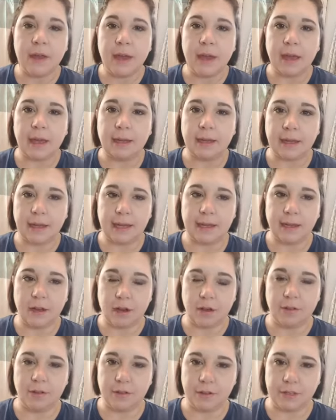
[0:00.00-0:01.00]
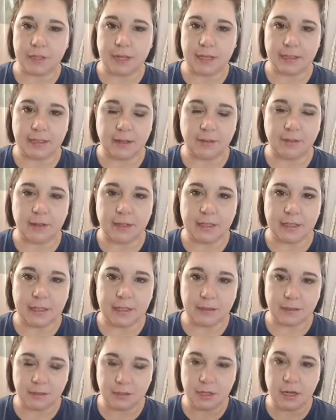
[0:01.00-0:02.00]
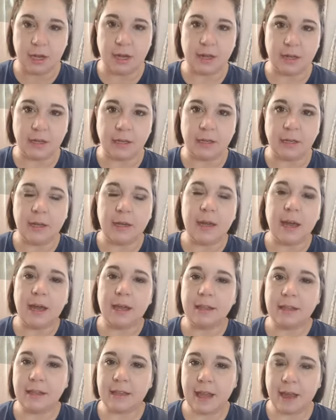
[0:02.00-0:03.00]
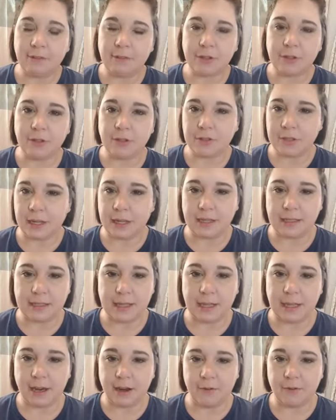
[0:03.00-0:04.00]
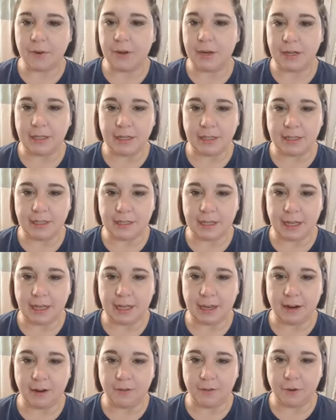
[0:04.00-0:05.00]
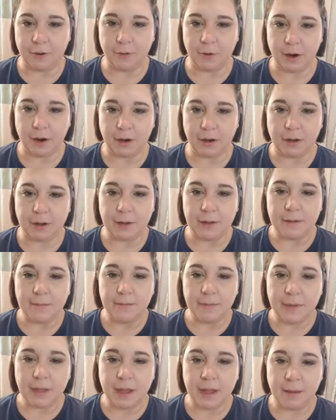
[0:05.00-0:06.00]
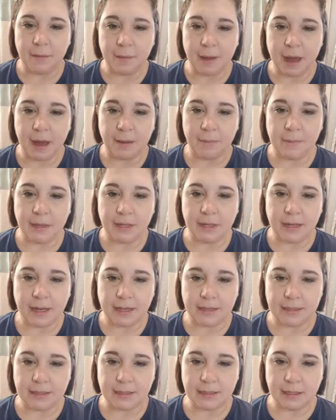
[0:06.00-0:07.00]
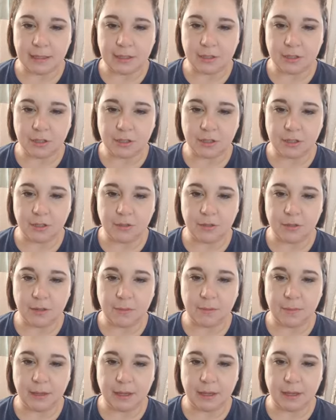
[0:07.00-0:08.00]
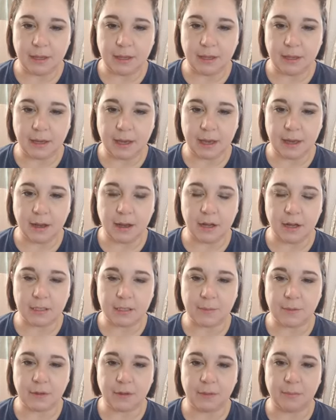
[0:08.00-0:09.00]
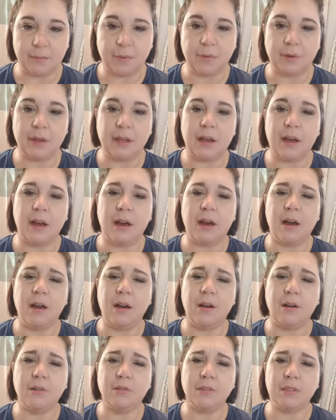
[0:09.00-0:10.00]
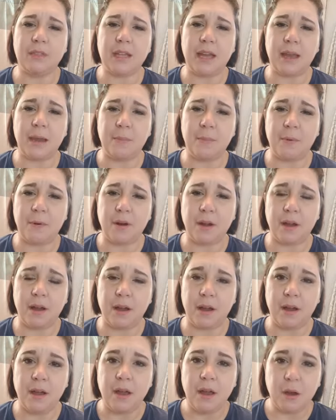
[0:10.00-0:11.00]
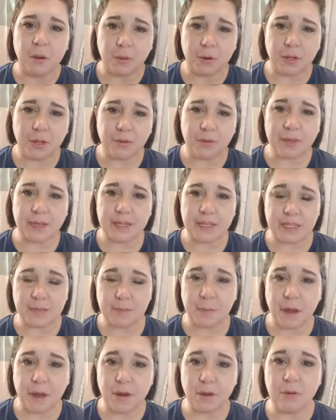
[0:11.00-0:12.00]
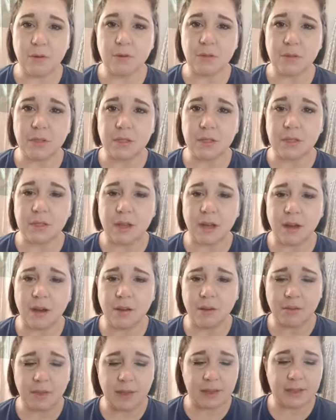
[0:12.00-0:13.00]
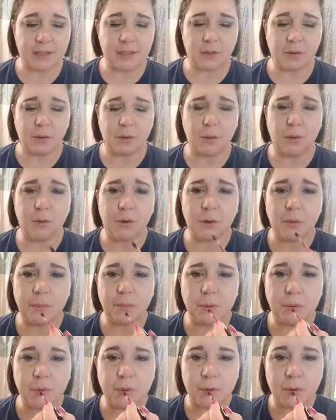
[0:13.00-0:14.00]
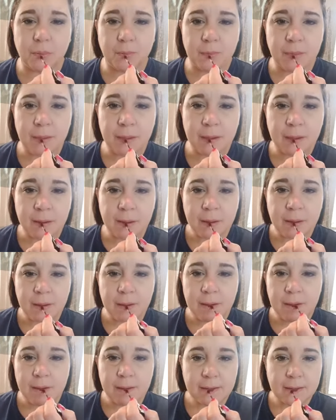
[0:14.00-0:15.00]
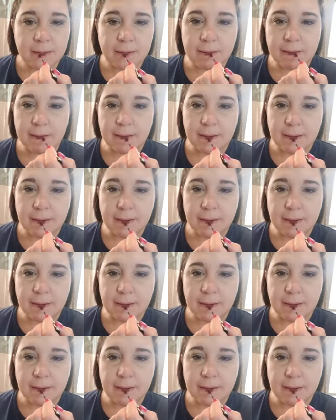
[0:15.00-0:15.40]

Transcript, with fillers: and get all those activities done. And then the afternoons, I can take care of what I need to take care of for work. Um, I'm in isolation due to being a hospital employee. Oh, Deborah, were you exposed? Oh, that's horrible. So